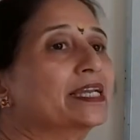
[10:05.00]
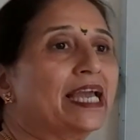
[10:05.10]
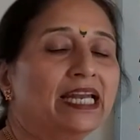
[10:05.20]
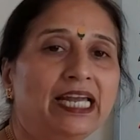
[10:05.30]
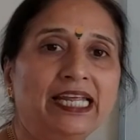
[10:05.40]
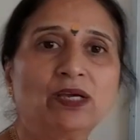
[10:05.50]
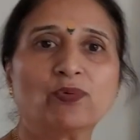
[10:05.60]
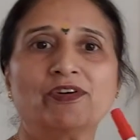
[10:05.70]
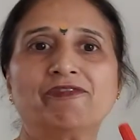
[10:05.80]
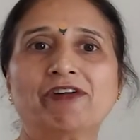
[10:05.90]
can
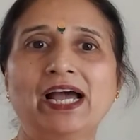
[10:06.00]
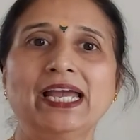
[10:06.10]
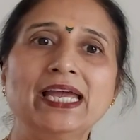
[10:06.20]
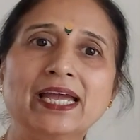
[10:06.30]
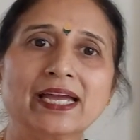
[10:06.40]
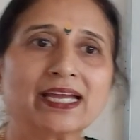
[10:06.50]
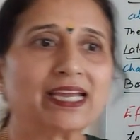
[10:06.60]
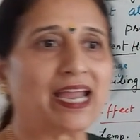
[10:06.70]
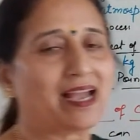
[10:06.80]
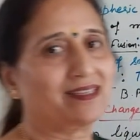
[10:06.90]
liquefy
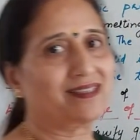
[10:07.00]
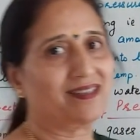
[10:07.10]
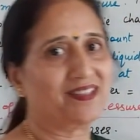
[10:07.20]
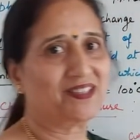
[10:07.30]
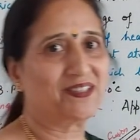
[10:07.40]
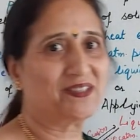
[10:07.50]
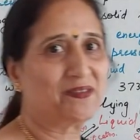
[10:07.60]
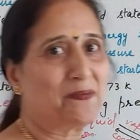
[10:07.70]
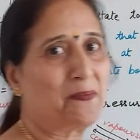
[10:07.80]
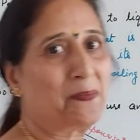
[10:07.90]
gases.
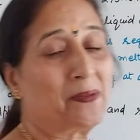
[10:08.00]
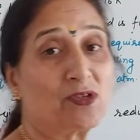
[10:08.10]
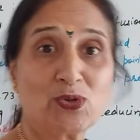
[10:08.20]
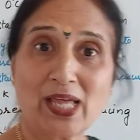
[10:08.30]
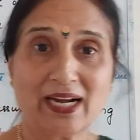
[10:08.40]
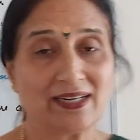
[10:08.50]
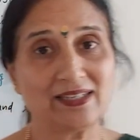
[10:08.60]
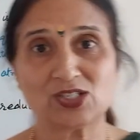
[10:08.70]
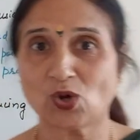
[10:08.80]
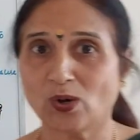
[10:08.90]
So that
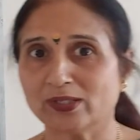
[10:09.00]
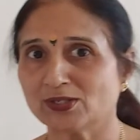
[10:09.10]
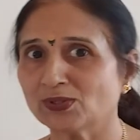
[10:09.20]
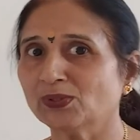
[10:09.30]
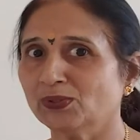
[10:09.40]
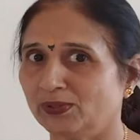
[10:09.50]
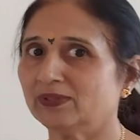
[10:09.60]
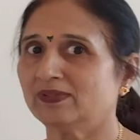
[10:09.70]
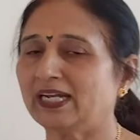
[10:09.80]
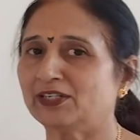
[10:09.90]
is also
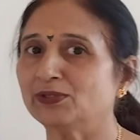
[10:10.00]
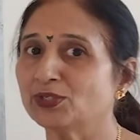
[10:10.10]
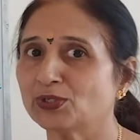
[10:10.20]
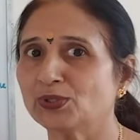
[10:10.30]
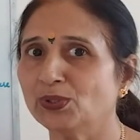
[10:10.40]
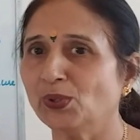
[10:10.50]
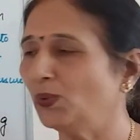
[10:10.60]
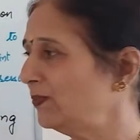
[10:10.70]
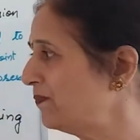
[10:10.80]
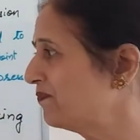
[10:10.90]
that you should
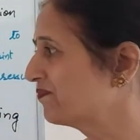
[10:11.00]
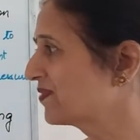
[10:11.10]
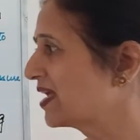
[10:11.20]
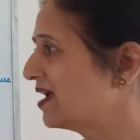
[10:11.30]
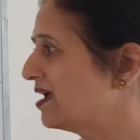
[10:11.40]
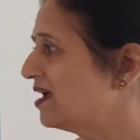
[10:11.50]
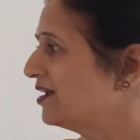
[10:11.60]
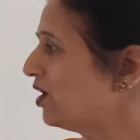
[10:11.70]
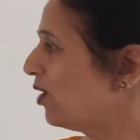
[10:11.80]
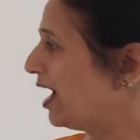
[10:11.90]
know.
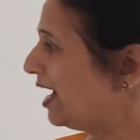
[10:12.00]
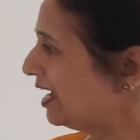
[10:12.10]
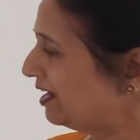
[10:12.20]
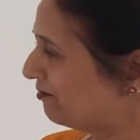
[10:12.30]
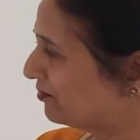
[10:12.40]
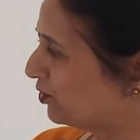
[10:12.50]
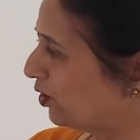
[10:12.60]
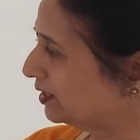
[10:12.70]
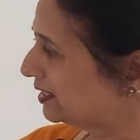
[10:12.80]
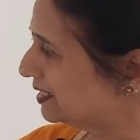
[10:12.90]
Now I have
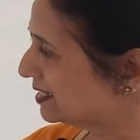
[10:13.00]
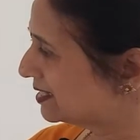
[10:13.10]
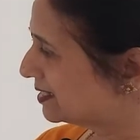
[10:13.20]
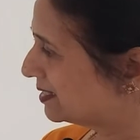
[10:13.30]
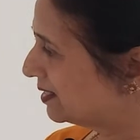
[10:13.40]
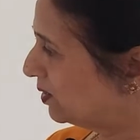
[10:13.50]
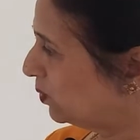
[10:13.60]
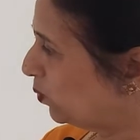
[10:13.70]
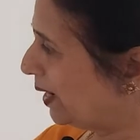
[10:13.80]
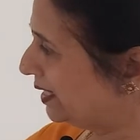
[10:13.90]
drawn this
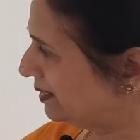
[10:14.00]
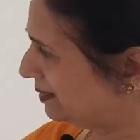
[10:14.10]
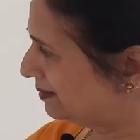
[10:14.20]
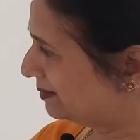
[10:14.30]
one